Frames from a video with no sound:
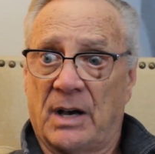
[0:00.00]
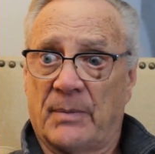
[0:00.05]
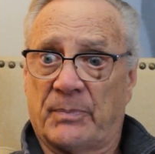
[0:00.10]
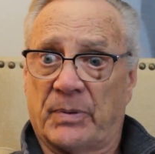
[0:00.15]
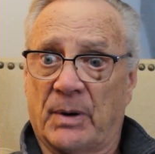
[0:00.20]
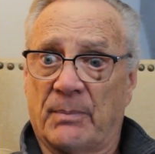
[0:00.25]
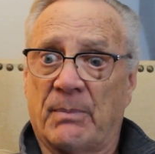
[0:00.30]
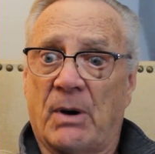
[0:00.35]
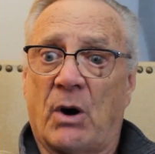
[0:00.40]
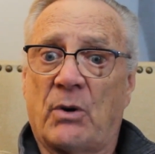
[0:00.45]

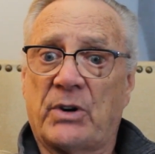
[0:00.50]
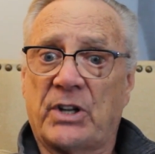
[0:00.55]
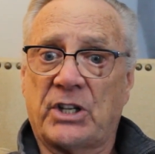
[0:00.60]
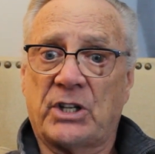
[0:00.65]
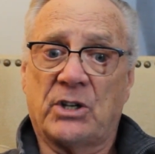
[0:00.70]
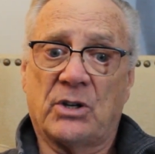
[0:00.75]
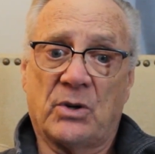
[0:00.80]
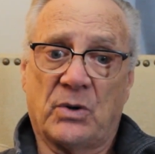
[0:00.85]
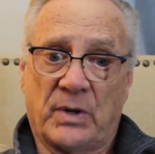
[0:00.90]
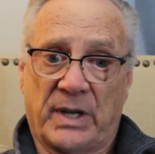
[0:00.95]
promoting
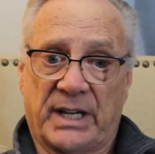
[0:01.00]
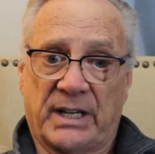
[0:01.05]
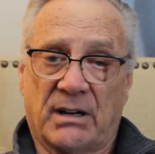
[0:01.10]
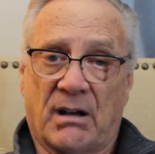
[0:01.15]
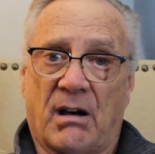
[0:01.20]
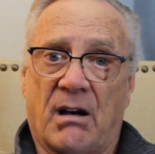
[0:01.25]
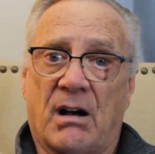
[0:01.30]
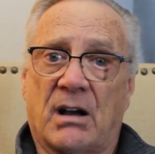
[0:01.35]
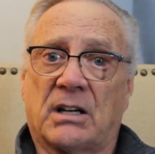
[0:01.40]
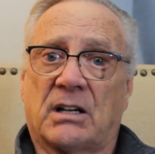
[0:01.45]
you in
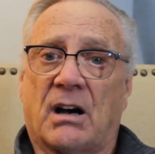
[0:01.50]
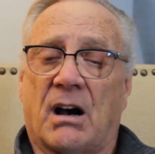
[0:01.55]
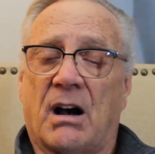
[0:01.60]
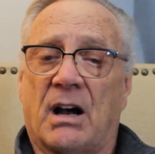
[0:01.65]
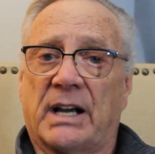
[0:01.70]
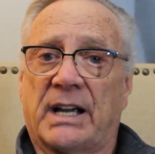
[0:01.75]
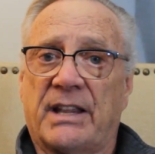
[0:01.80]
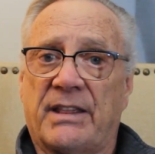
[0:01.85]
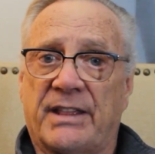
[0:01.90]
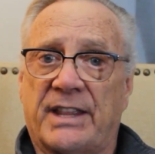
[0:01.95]
Hong
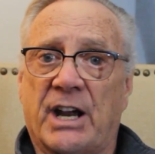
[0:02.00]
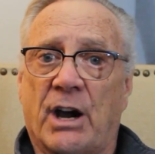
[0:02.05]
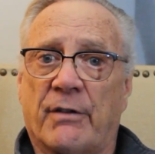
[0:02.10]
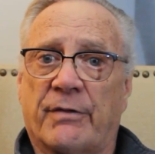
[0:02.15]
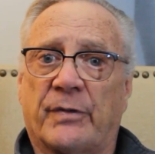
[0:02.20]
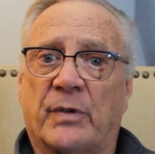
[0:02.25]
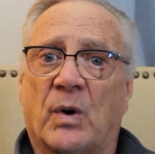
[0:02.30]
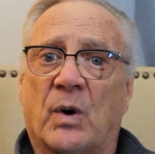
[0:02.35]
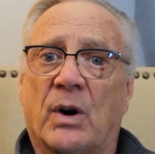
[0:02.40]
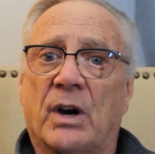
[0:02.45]
Kong, and
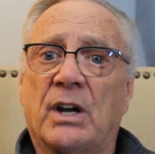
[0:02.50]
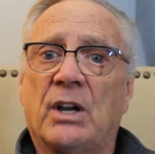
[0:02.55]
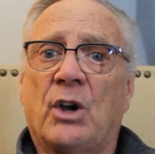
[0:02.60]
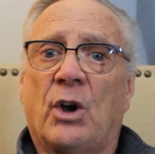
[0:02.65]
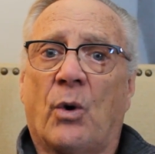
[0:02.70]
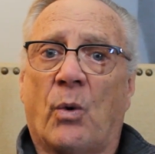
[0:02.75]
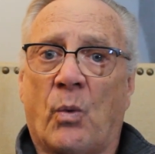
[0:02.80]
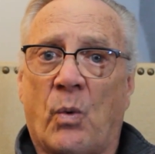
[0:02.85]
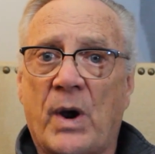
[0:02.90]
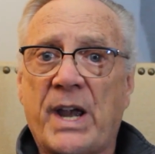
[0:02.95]
therefore
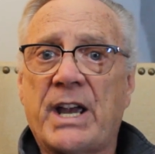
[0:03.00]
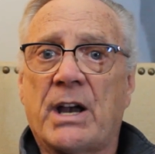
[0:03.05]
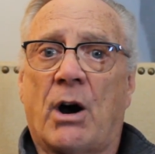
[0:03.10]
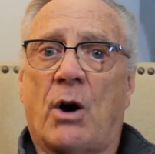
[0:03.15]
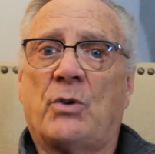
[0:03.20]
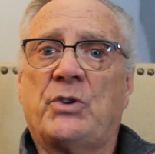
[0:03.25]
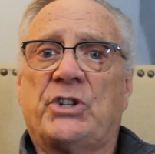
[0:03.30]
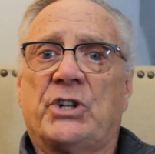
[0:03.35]
we own